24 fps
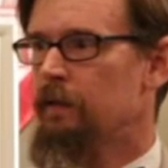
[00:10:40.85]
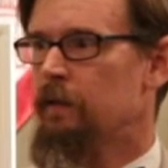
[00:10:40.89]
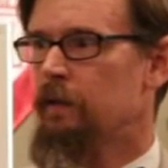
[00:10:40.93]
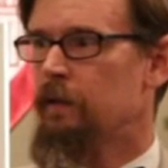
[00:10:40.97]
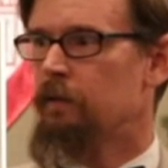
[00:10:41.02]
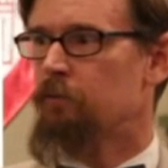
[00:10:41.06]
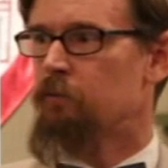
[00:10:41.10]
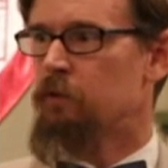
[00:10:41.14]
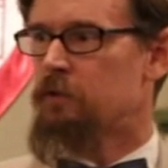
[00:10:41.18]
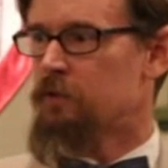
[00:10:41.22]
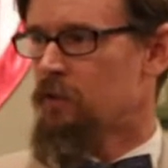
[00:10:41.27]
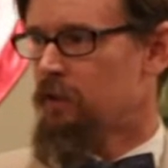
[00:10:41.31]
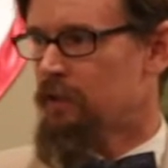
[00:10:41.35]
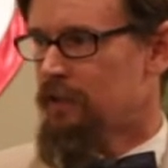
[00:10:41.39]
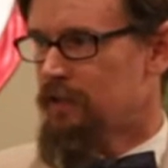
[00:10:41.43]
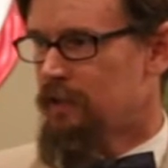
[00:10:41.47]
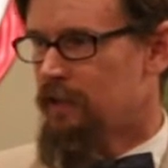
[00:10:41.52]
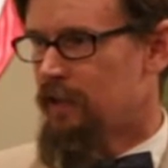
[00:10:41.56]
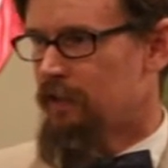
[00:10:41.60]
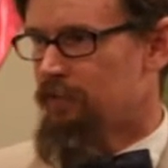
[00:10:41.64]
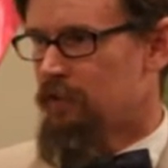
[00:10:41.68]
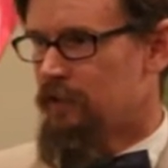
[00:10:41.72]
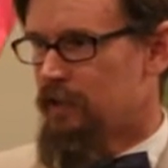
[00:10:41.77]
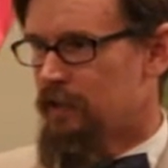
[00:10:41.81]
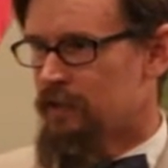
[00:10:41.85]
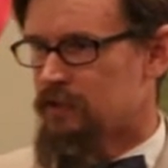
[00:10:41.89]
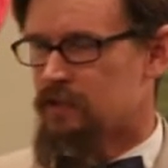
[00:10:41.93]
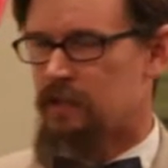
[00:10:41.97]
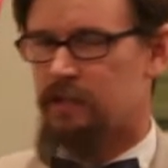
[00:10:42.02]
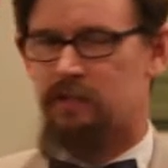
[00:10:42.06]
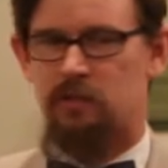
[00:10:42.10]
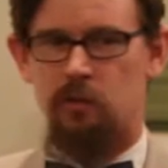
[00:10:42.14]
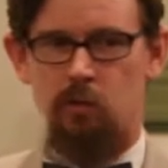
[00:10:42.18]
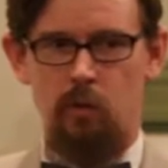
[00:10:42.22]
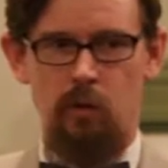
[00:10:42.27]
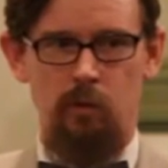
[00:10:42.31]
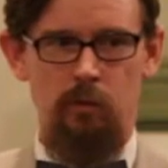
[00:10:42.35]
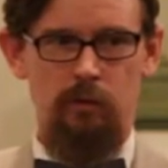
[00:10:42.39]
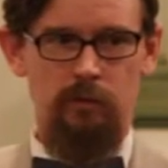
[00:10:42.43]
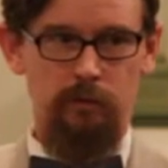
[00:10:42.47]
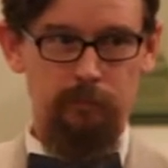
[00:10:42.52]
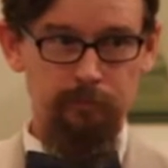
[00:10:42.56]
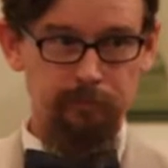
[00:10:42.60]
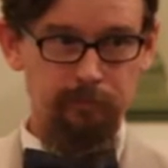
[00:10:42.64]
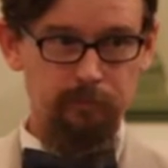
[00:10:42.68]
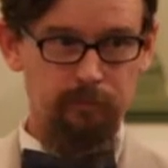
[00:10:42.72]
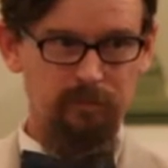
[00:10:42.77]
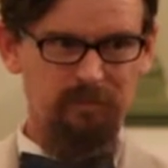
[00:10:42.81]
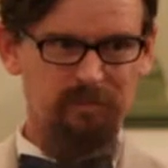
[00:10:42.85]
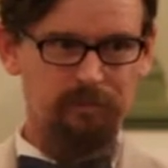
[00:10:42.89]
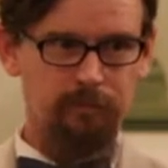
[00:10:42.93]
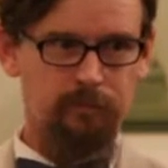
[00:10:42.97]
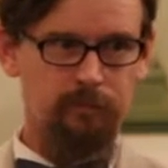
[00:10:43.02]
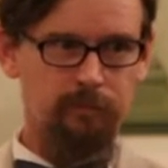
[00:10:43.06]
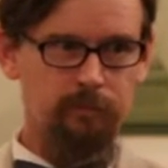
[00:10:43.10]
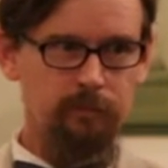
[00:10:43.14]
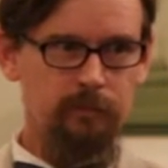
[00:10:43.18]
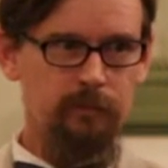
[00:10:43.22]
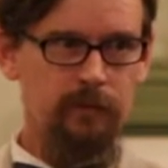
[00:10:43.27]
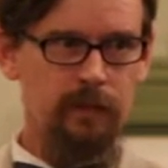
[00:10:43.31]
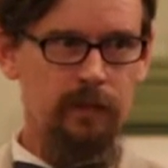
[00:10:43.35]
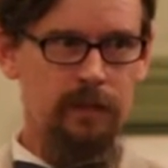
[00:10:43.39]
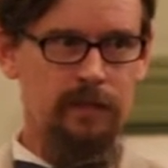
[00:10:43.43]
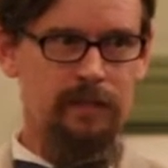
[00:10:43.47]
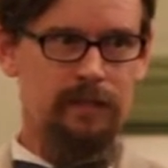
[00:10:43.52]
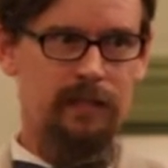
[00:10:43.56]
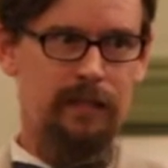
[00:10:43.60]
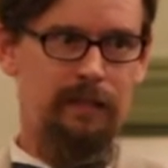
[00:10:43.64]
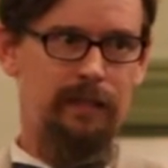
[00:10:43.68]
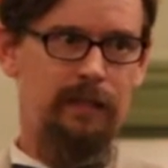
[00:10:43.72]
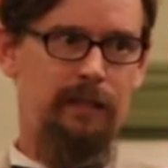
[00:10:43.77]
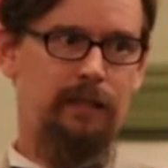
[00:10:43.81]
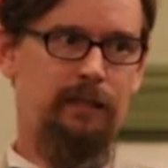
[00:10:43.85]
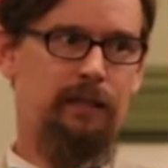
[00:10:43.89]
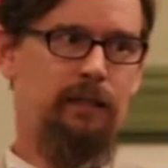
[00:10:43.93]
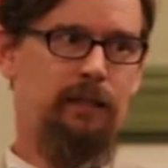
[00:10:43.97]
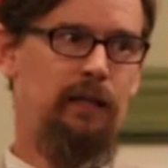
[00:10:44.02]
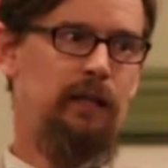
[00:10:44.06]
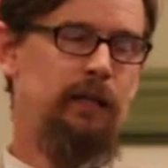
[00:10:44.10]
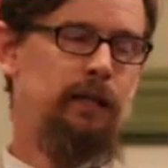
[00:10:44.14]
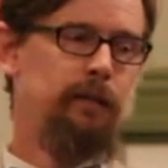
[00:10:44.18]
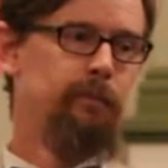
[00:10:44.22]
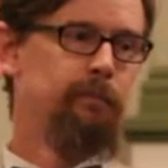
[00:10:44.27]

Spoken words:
And returning to David Hicks as a quote, said that